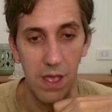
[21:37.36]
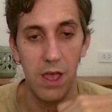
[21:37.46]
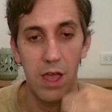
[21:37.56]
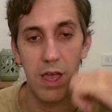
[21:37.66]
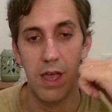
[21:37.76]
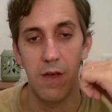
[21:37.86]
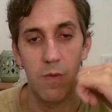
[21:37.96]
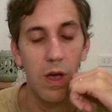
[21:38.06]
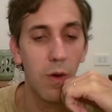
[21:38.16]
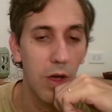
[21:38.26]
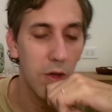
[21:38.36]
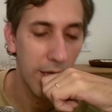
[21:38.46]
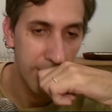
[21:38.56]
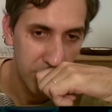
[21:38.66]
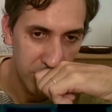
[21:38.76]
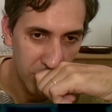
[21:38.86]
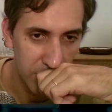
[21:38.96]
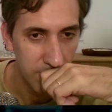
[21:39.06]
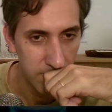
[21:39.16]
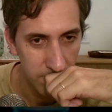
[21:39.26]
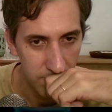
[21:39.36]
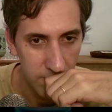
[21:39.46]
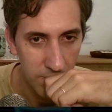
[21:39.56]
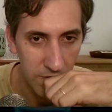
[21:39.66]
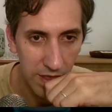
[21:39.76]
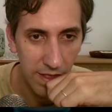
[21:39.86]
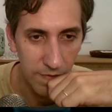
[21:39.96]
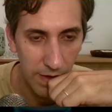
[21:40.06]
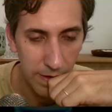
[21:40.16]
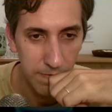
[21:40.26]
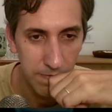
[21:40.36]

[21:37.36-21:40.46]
Wow, okay, good. Okay, that's fine.